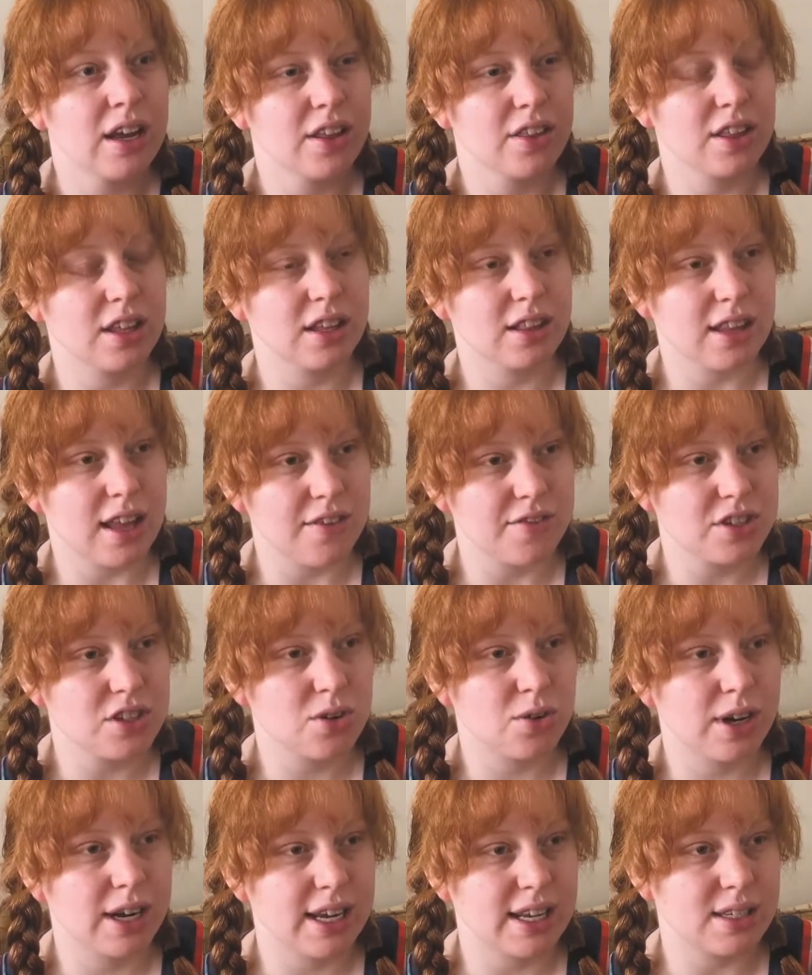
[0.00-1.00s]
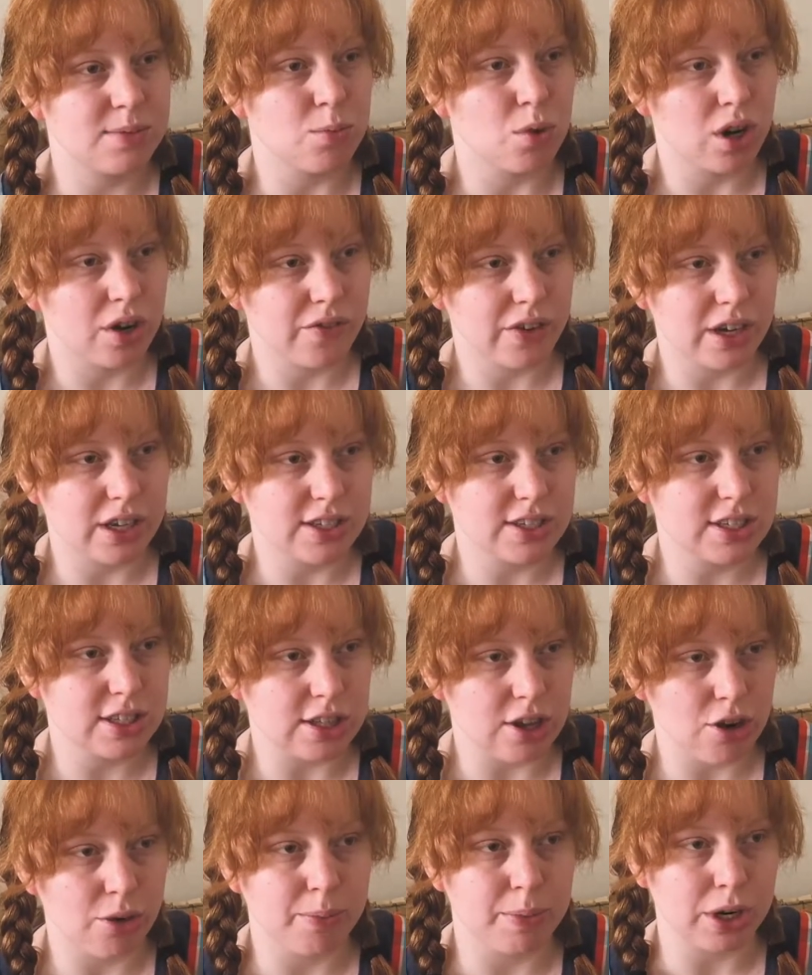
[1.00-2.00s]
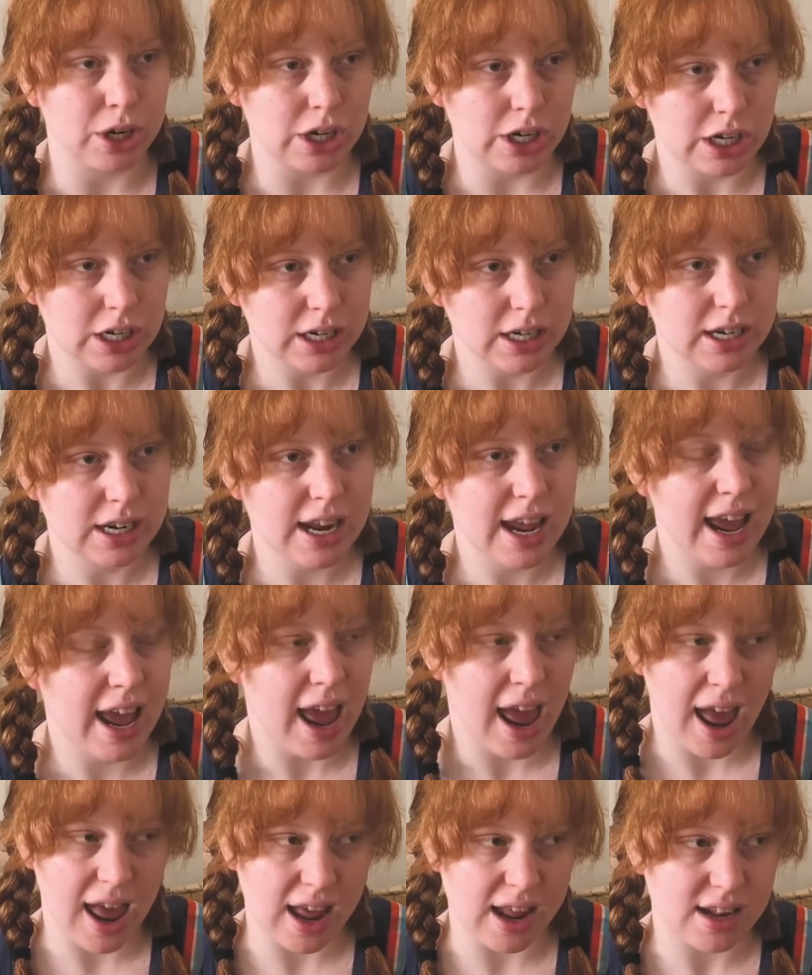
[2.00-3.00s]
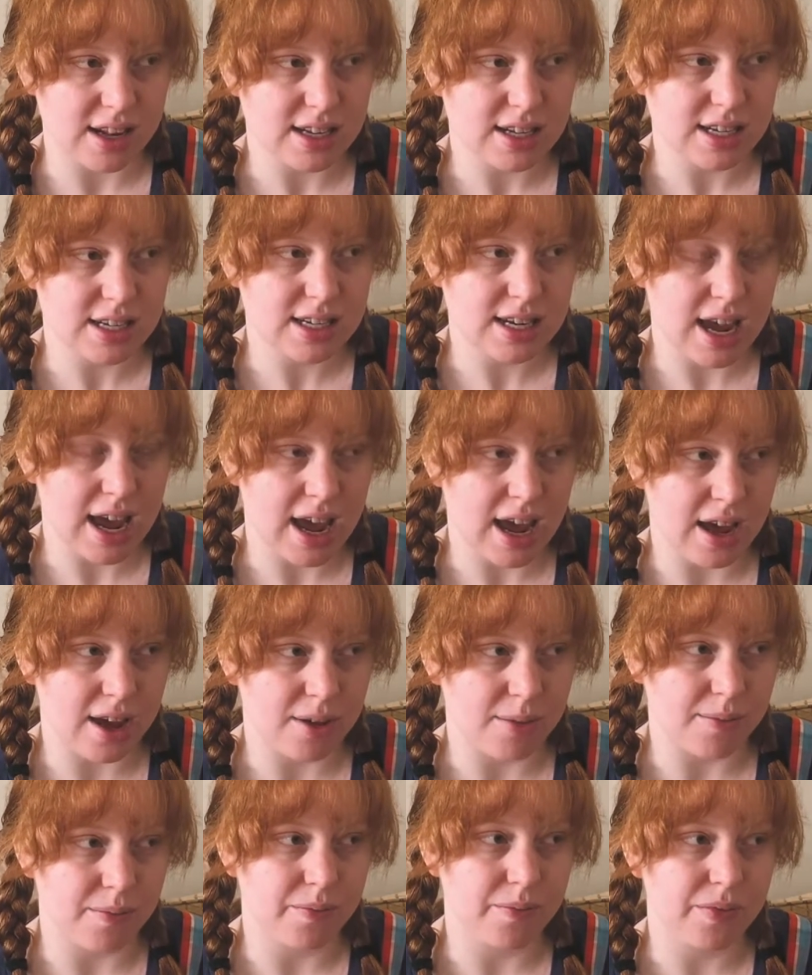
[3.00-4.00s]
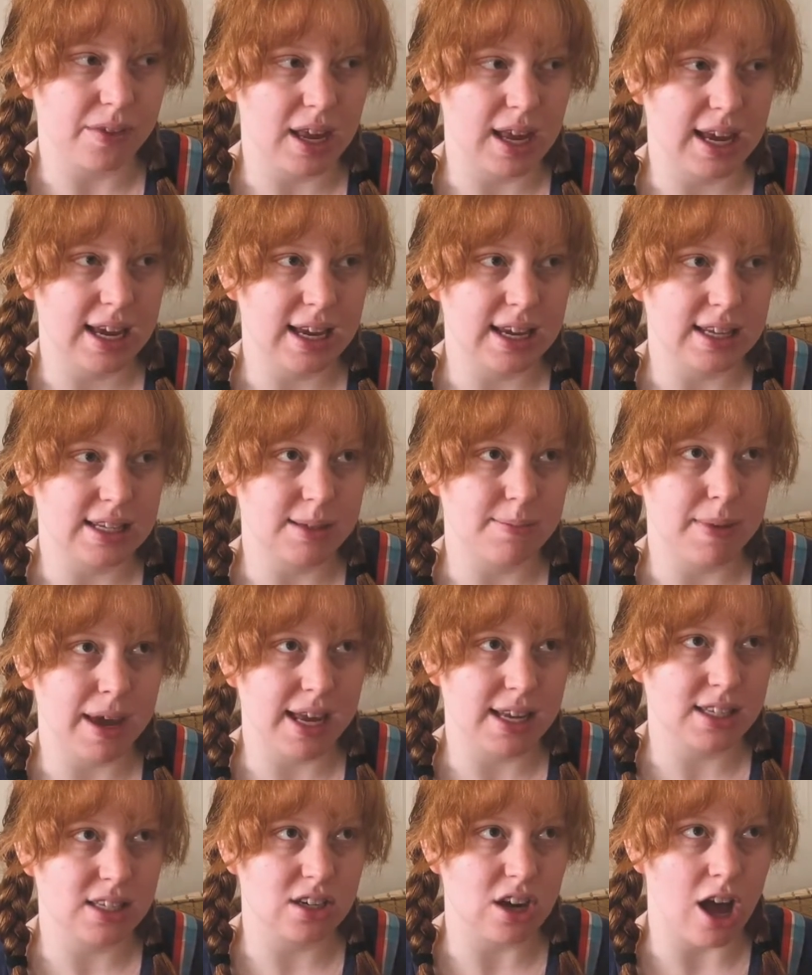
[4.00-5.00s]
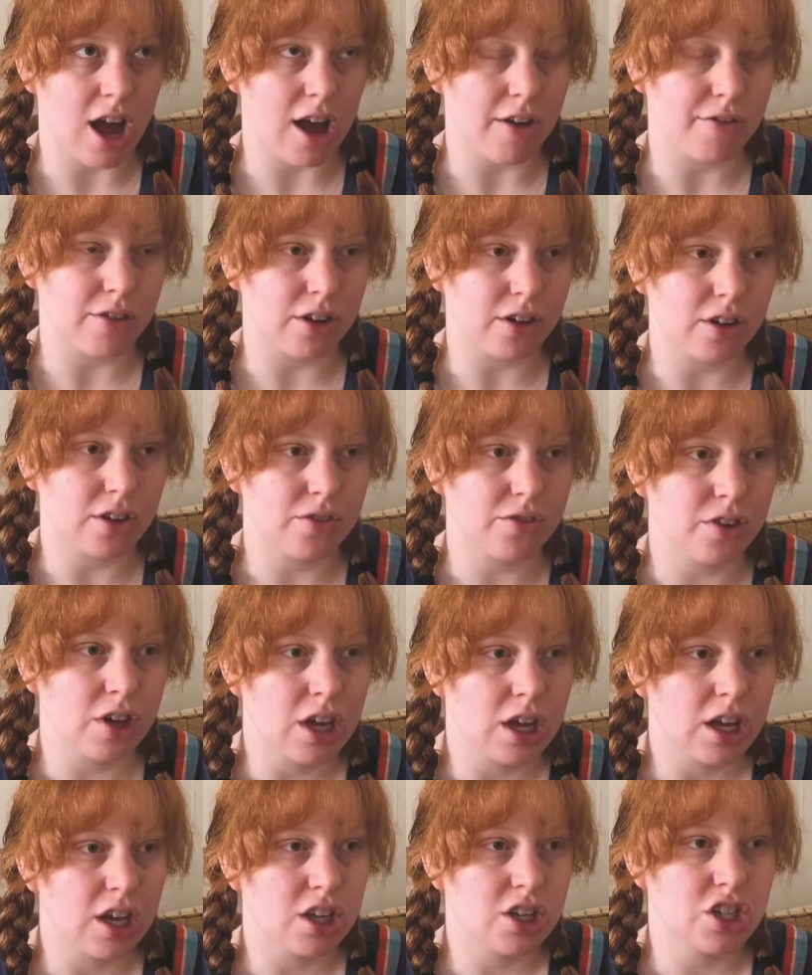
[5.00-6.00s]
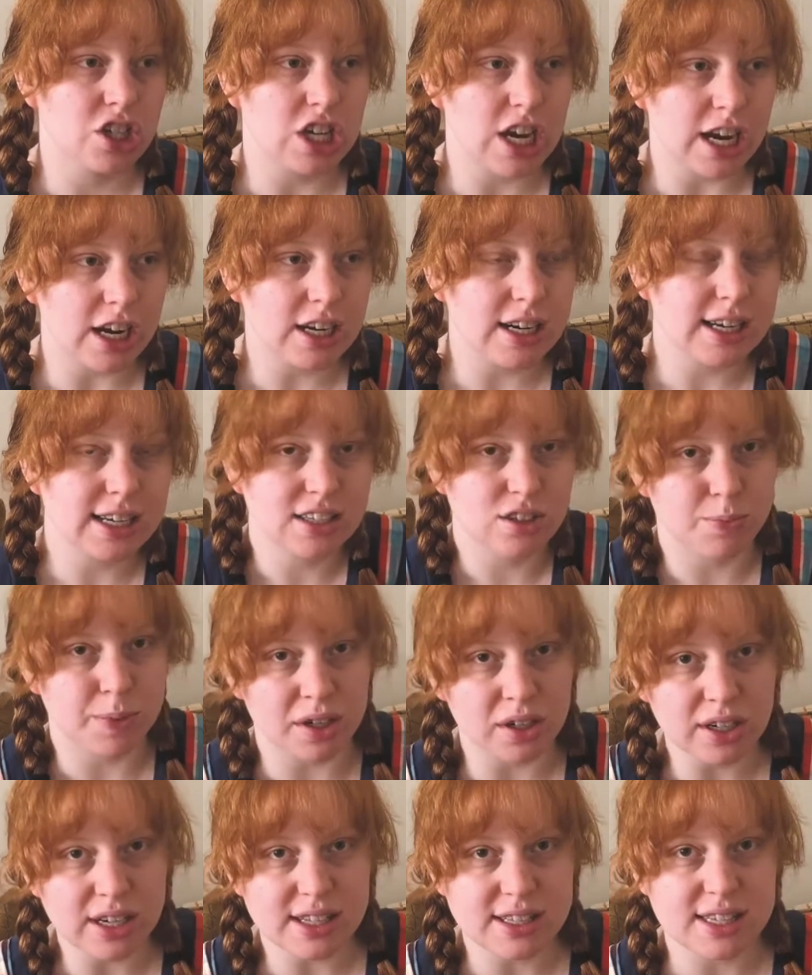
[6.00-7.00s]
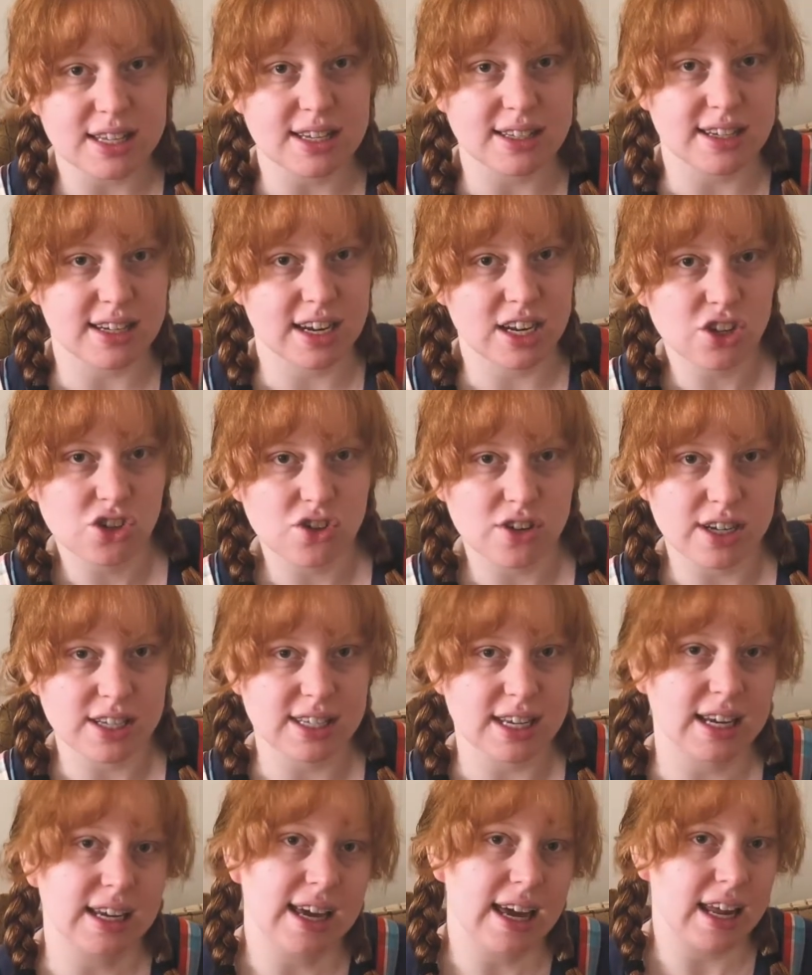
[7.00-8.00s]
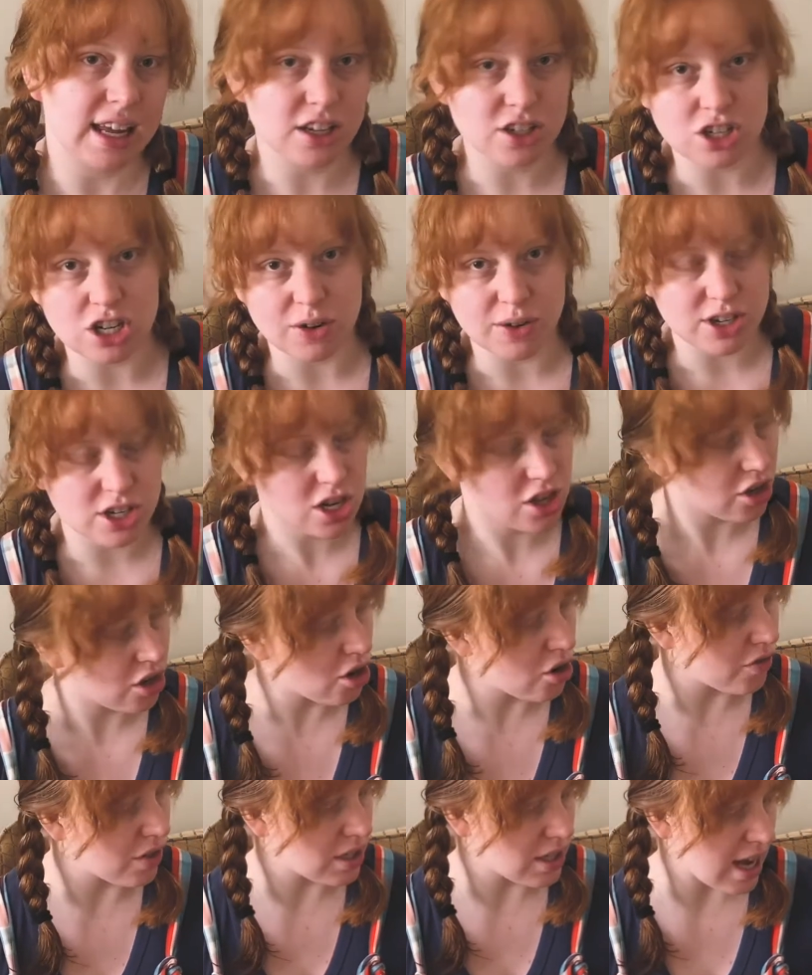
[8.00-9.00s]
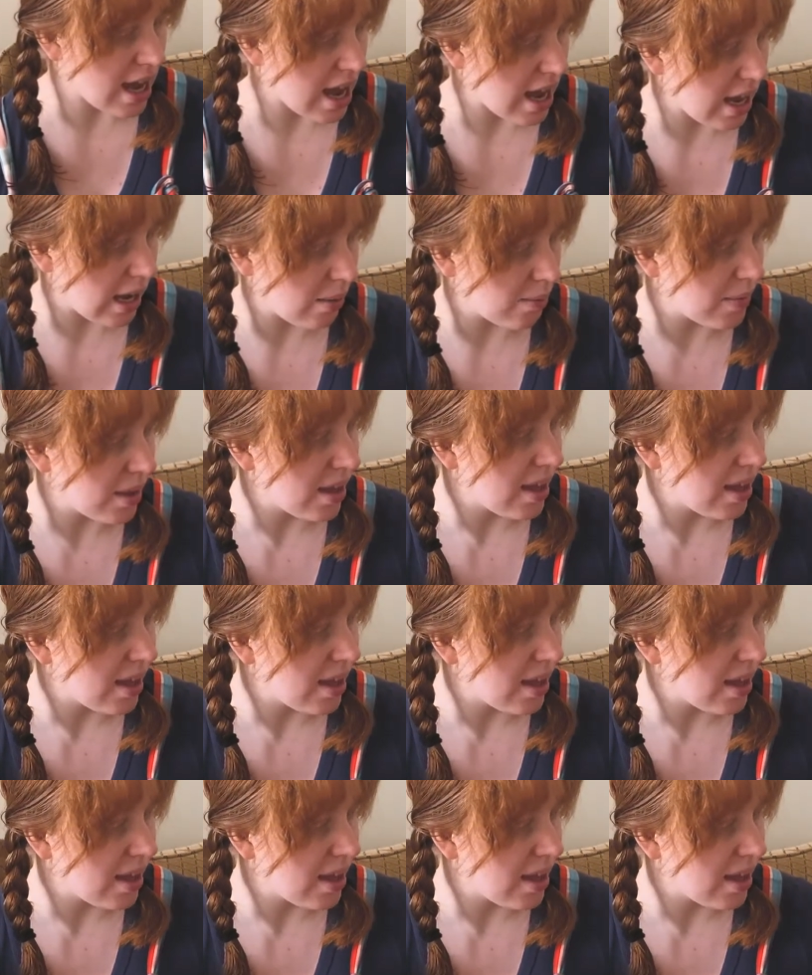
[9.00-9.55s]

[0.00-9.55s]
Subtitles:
The love story is more of a slow burn and is based off of shared experiences and interests and getting to know each other over time.